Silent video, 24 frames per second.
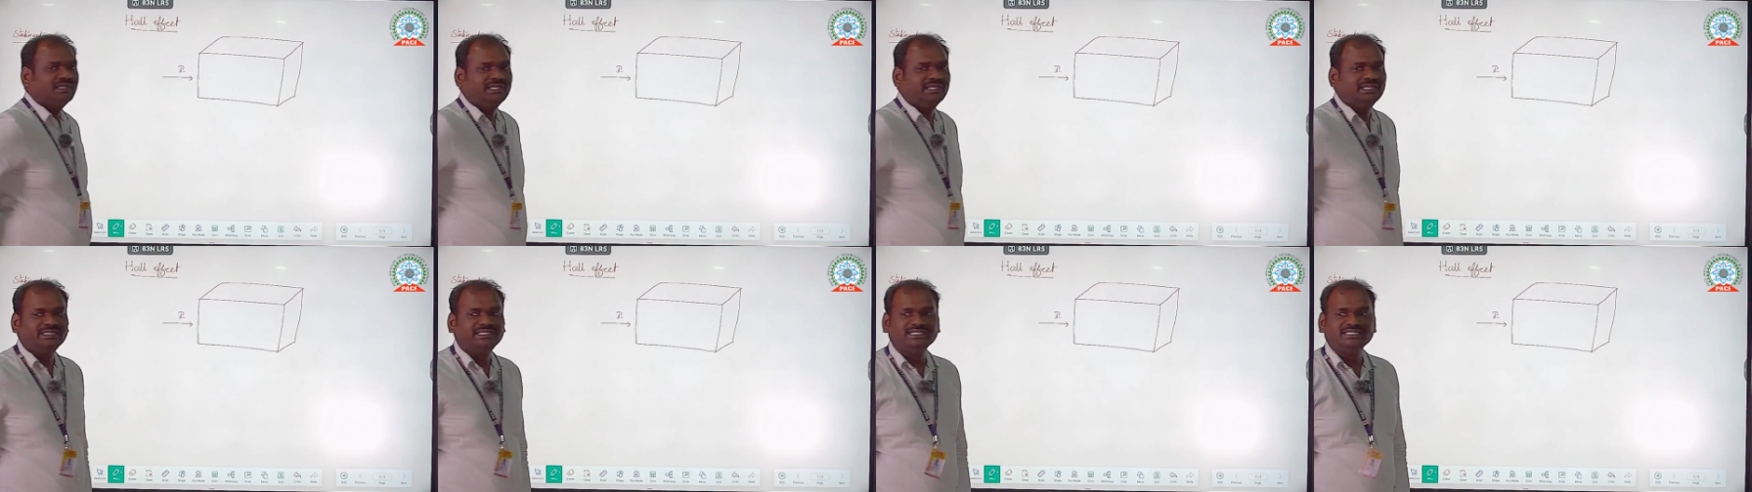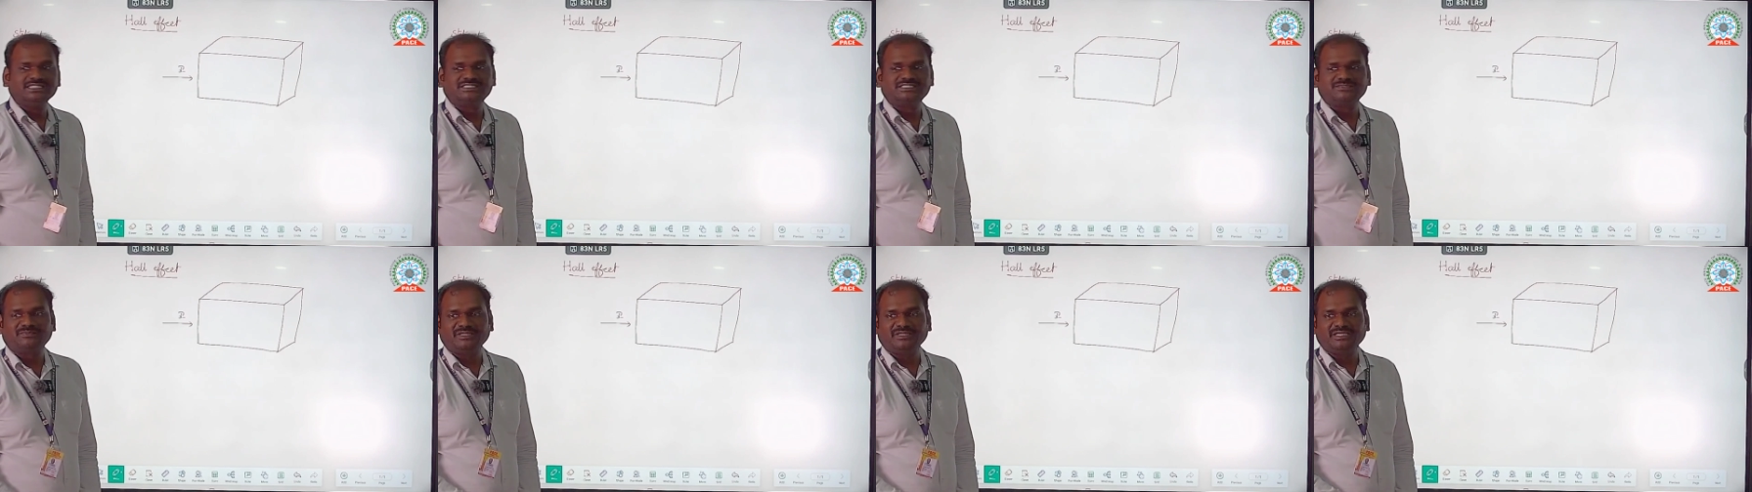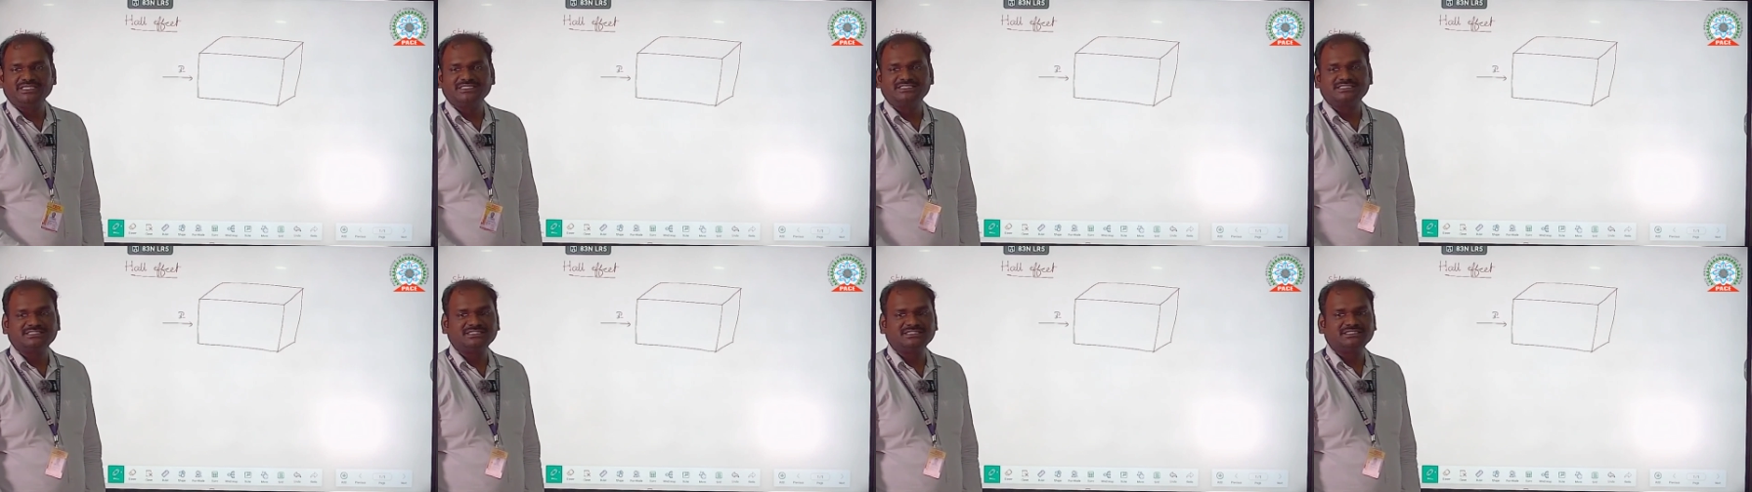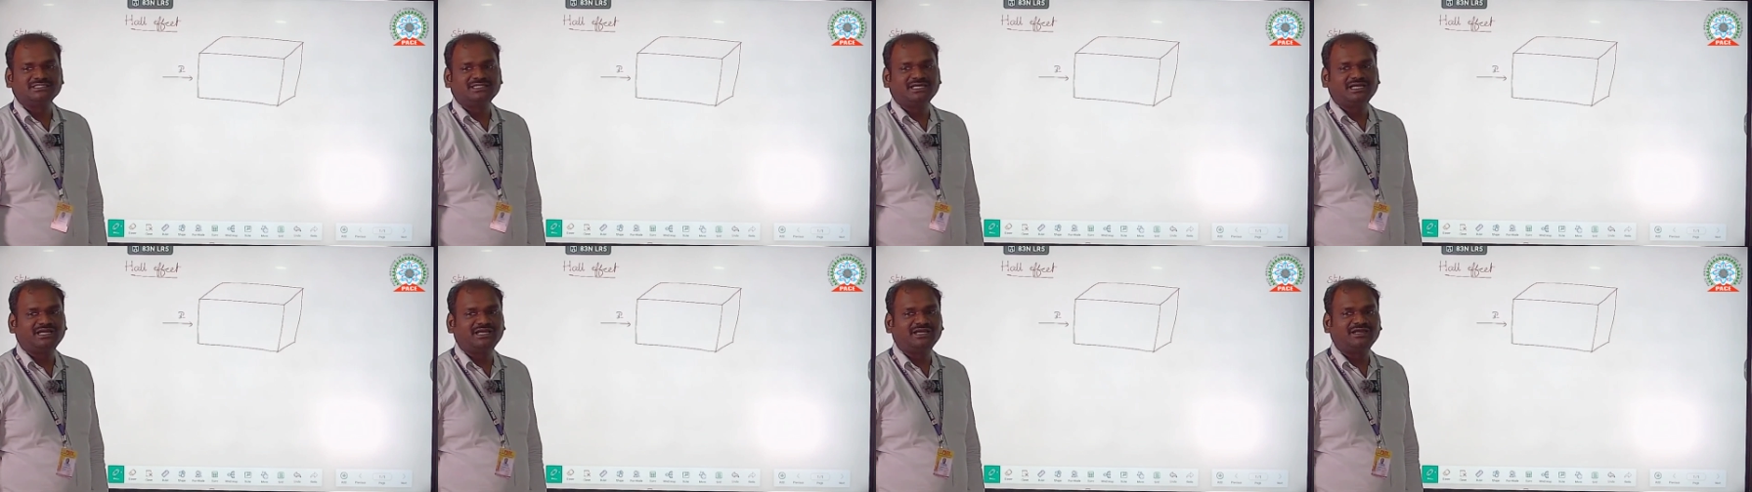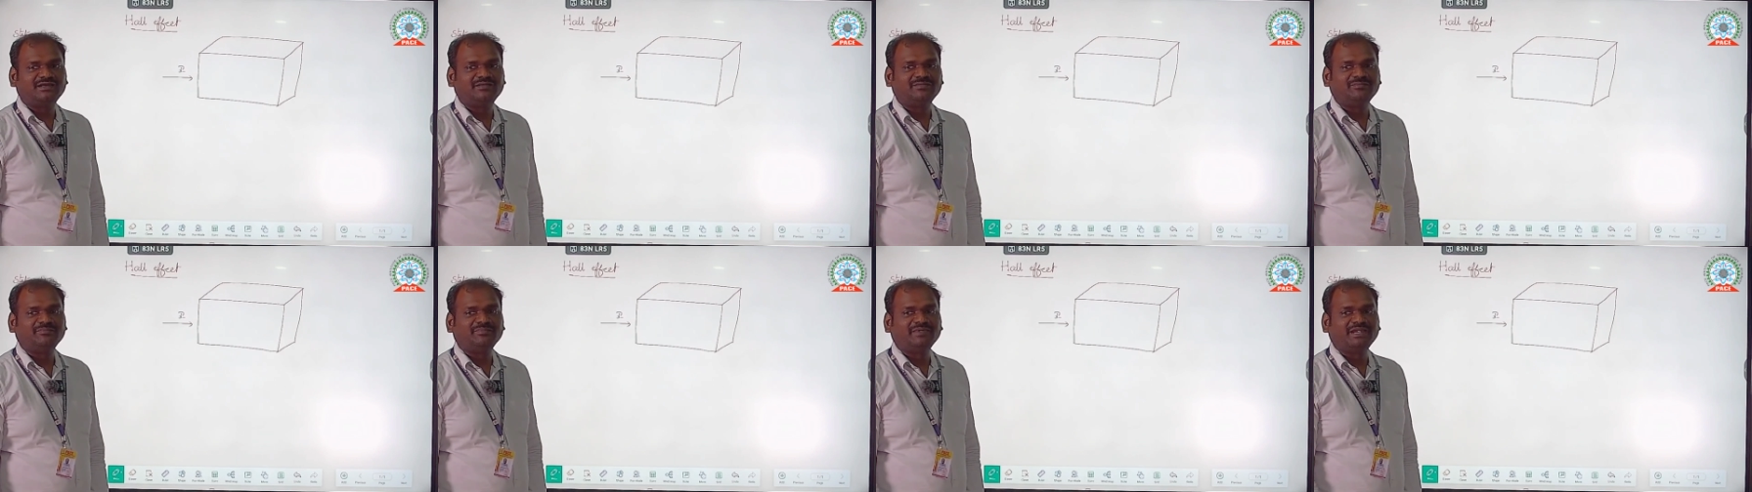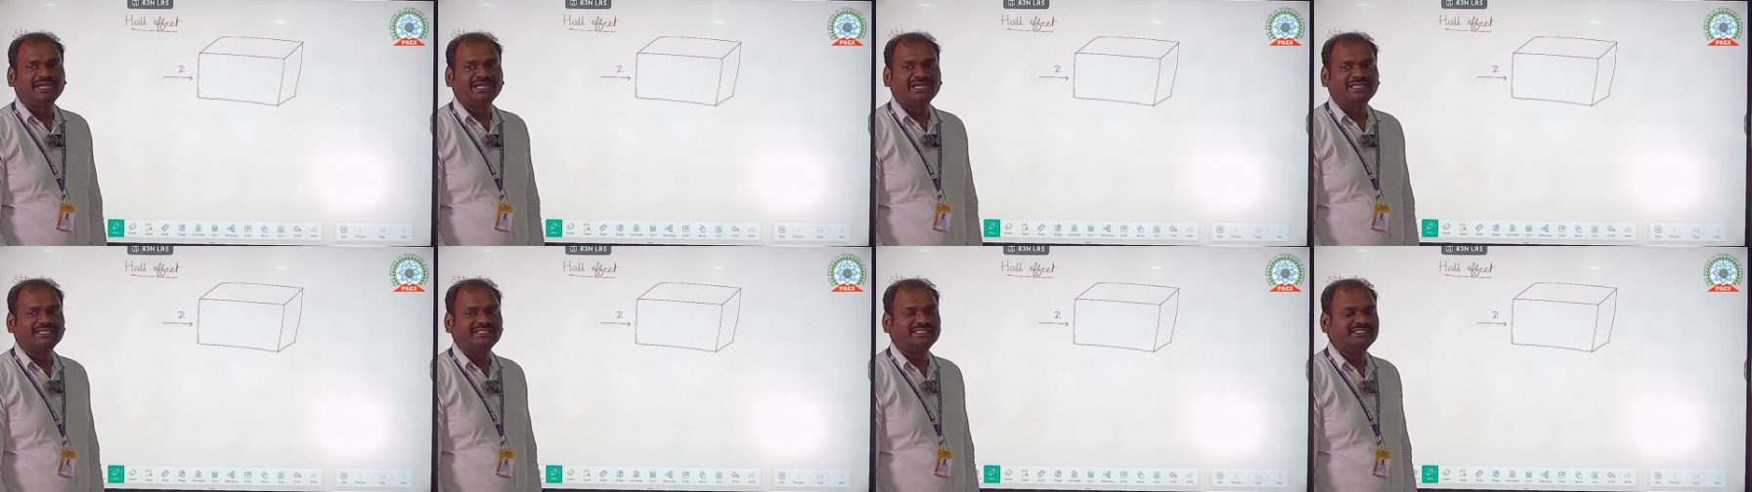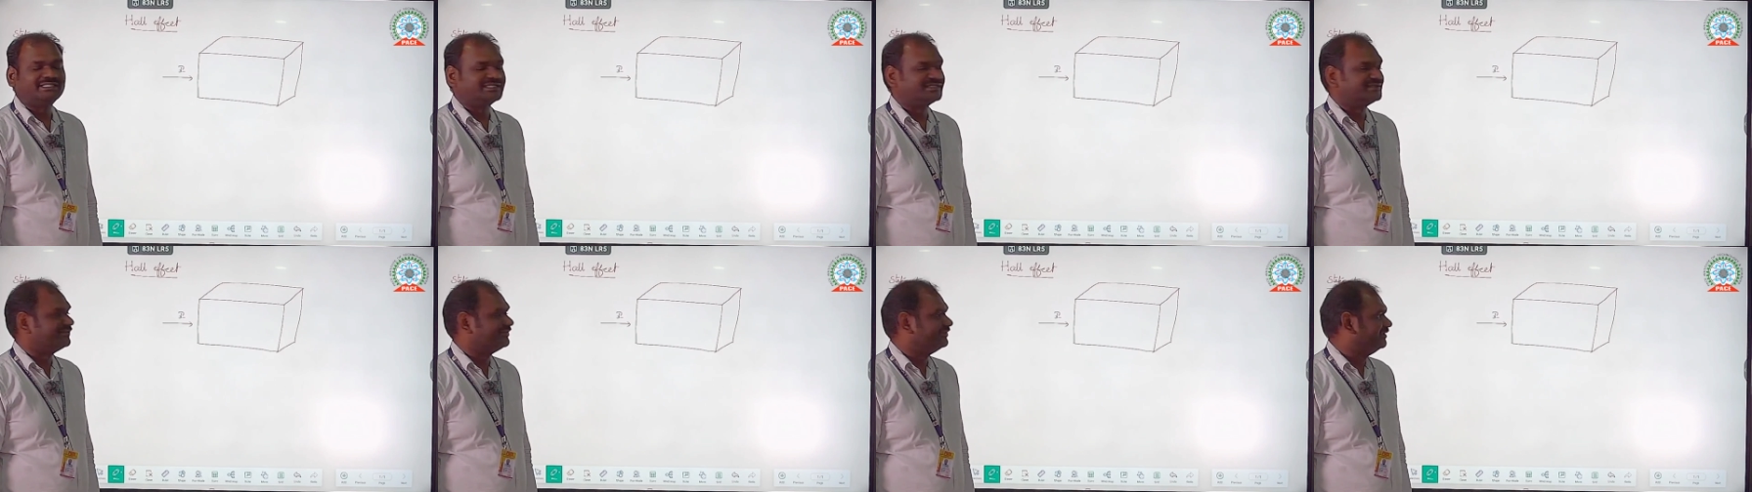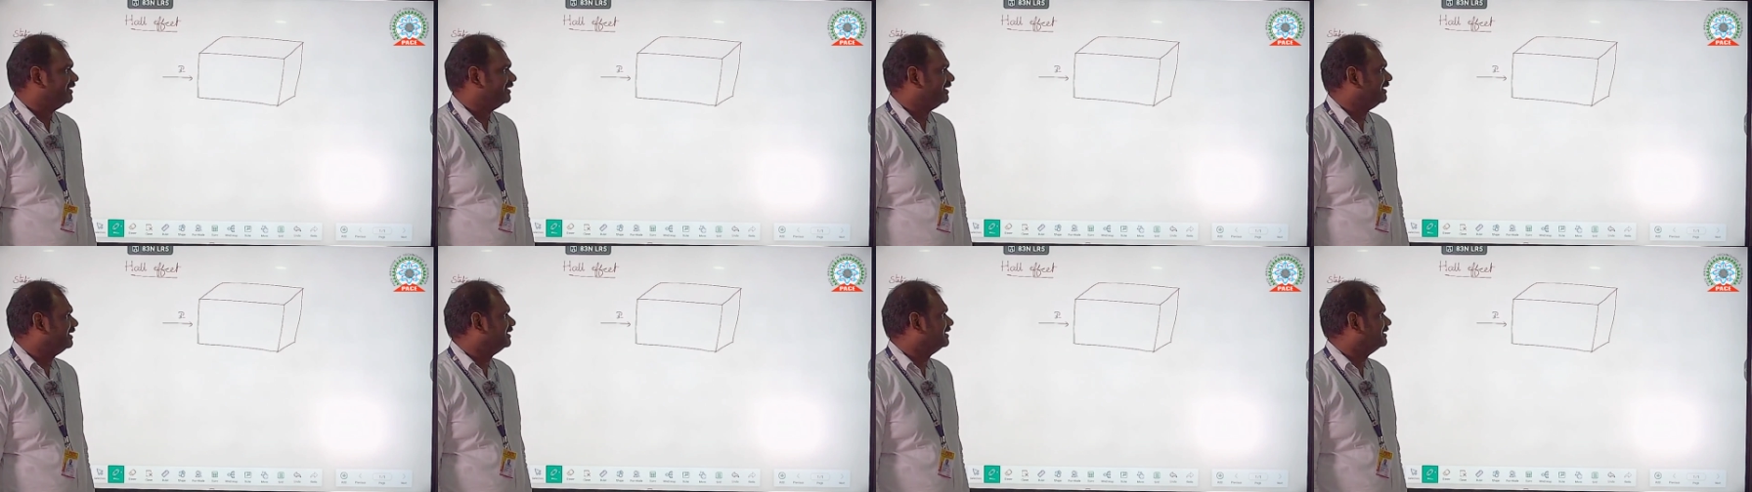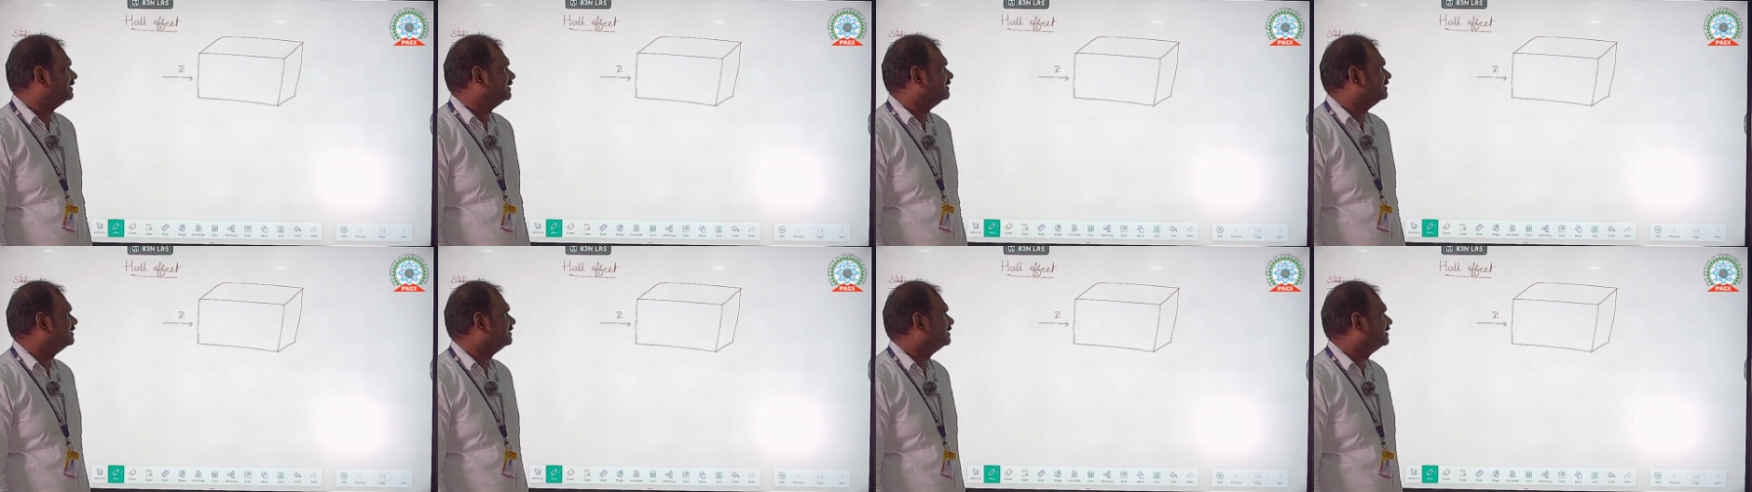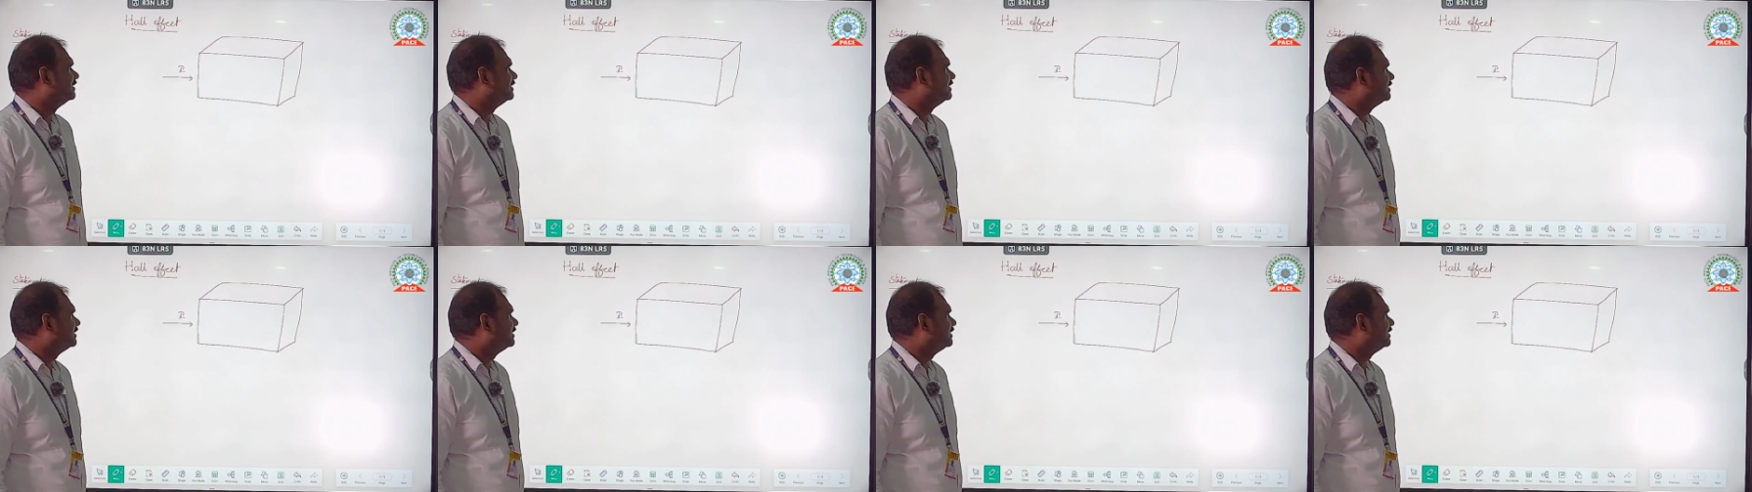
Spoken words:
is placed in the magnetic field. The